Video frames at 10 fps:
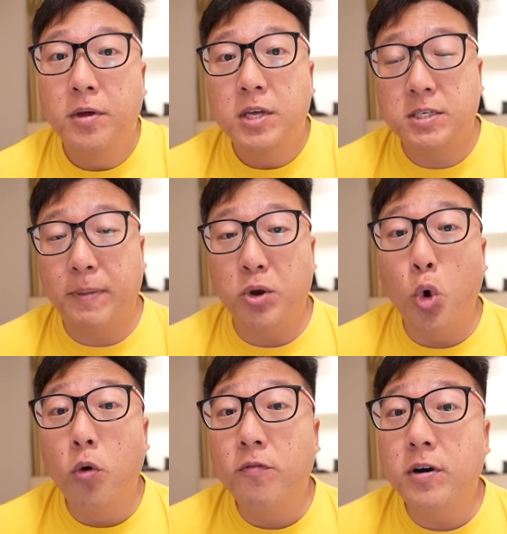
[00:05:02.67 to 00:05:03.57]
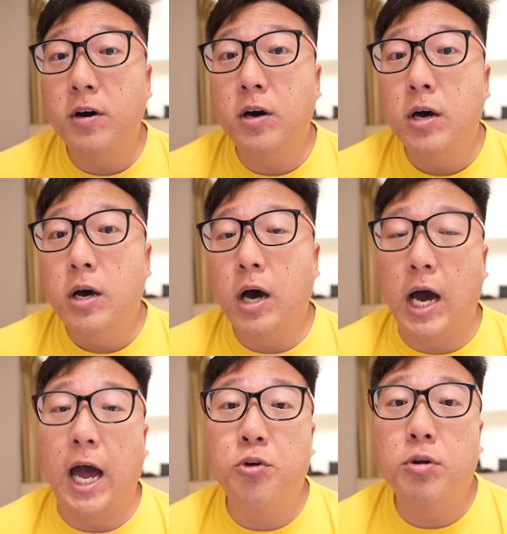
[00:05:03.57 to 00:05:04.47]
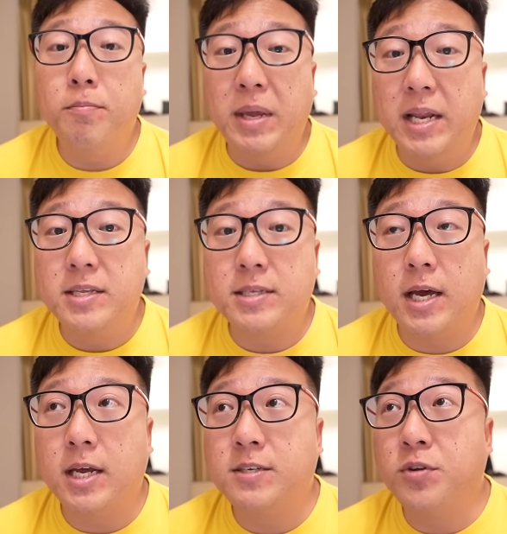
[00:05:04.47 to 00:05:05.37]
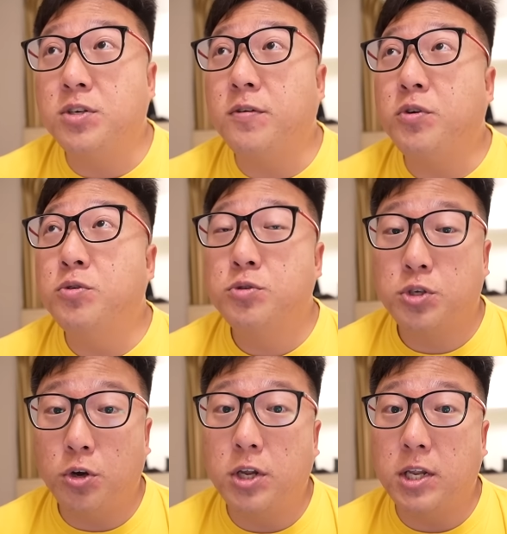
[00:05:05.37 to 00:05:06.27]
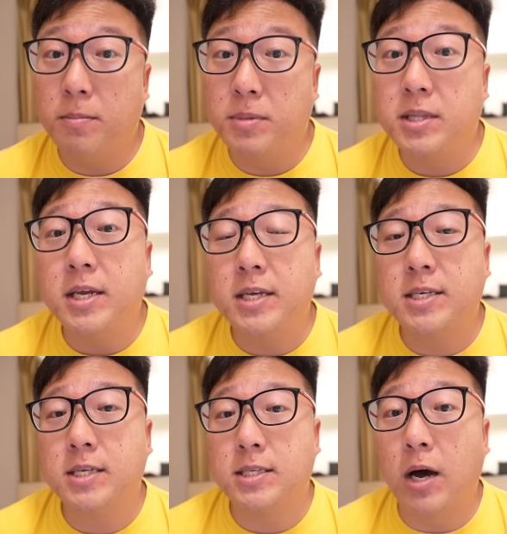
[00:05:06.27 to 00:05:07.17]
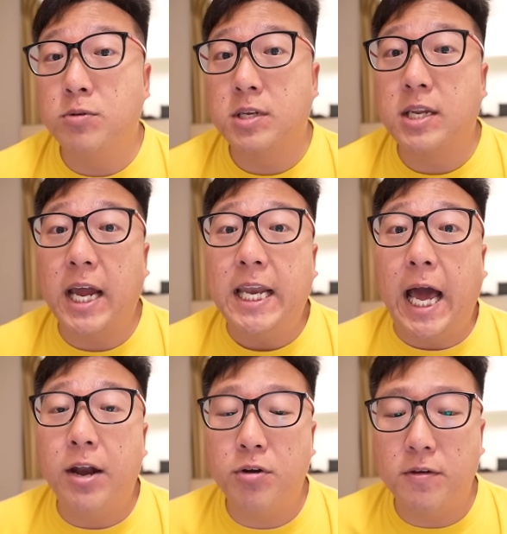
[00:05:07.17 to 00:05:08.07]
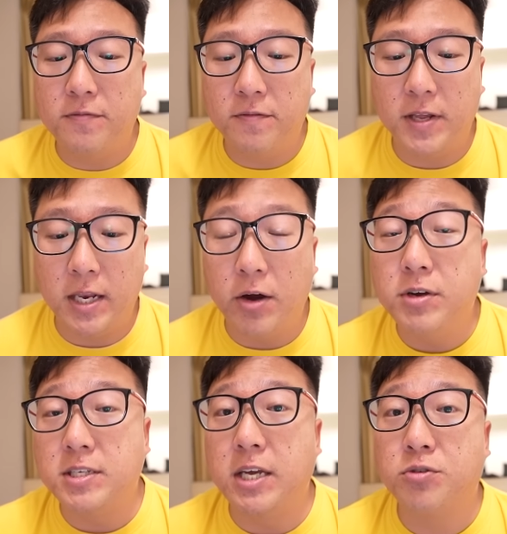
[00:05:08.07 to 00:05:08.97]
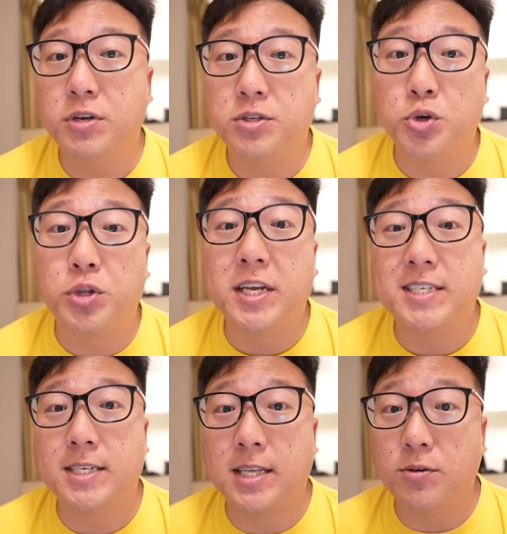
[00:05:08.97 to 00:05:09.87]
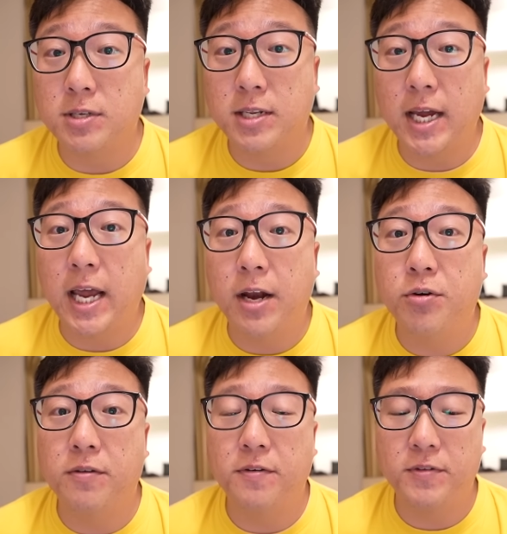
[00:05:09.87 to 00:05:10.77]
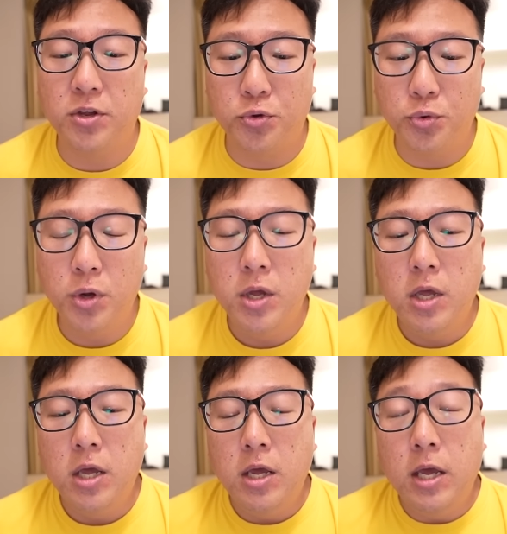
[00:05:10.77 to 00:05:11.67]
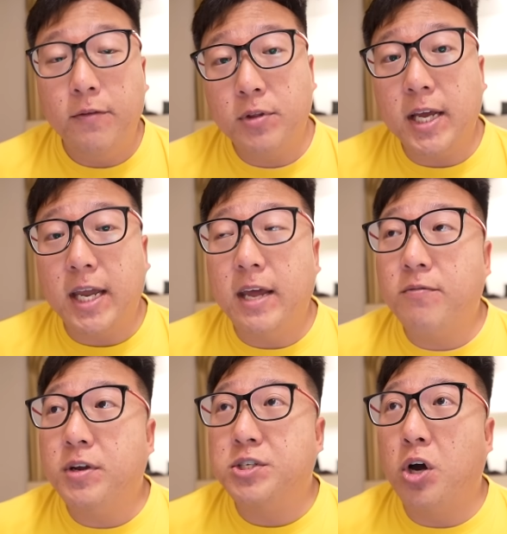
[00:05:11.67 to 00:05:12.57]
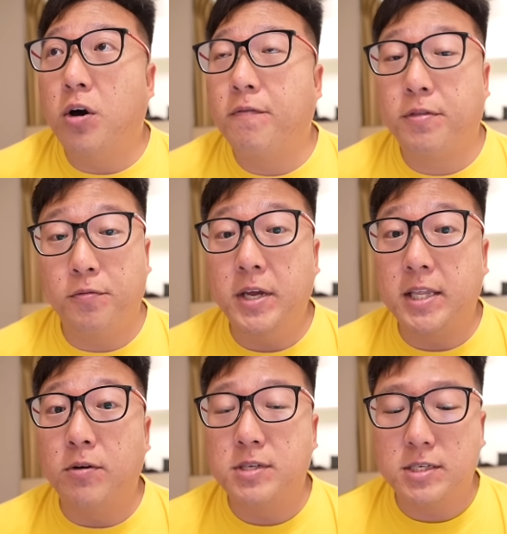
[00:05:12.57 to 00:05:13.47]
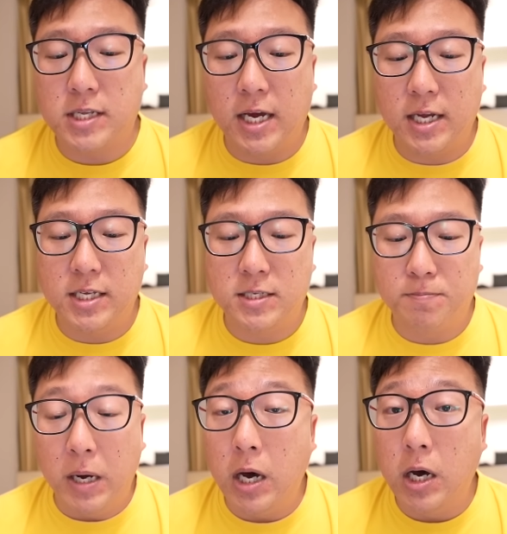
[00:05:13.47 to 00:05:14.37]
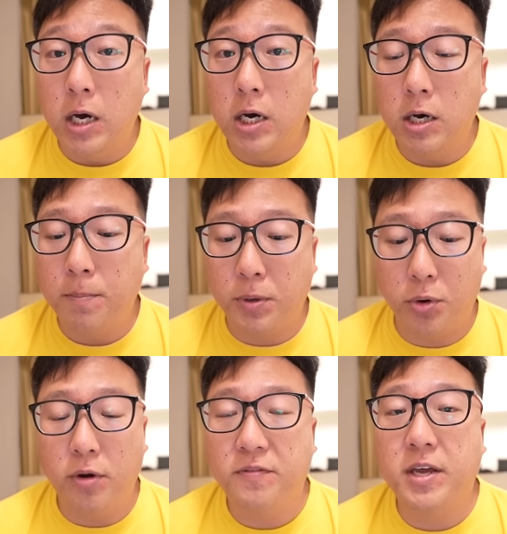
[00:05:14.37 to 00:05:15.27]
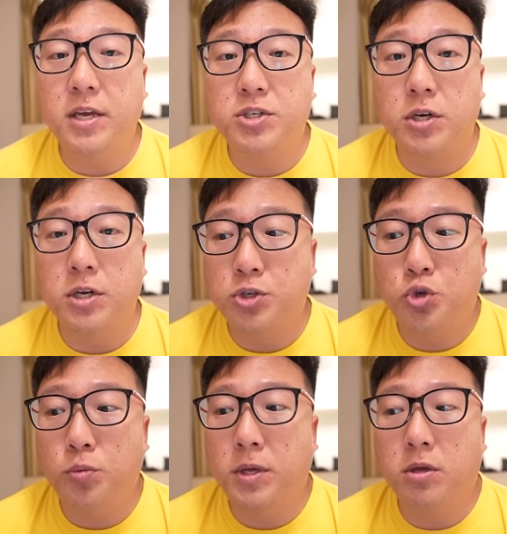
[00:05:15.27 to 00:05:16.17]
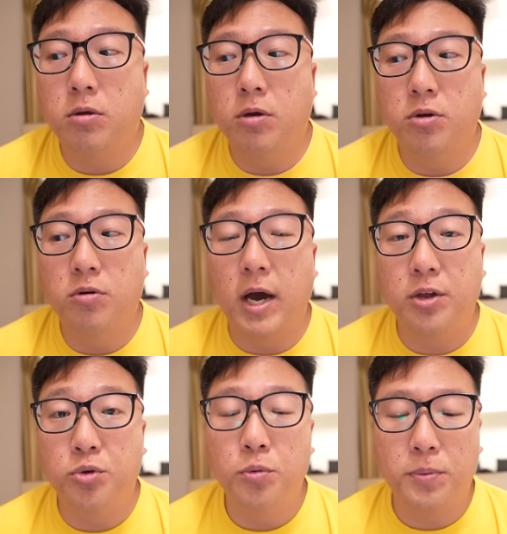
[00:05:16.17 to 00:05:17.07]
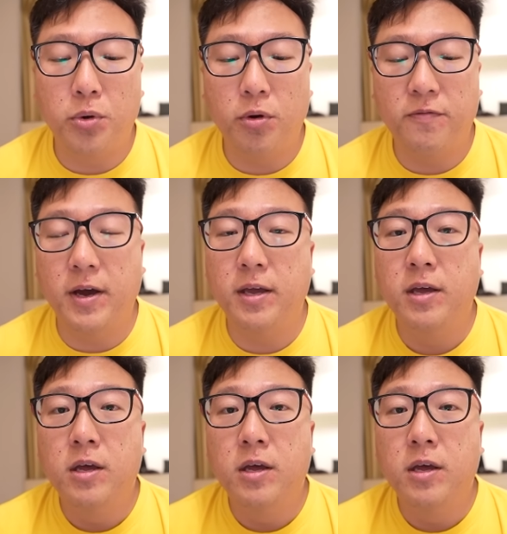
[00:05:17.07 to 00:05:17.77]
spent over 100 million Stardust? For those of you who saw the number 36,950, now it's increased to 36,952. If you take an average of 3,000 Stardust per purification, assuming, you know, I do purify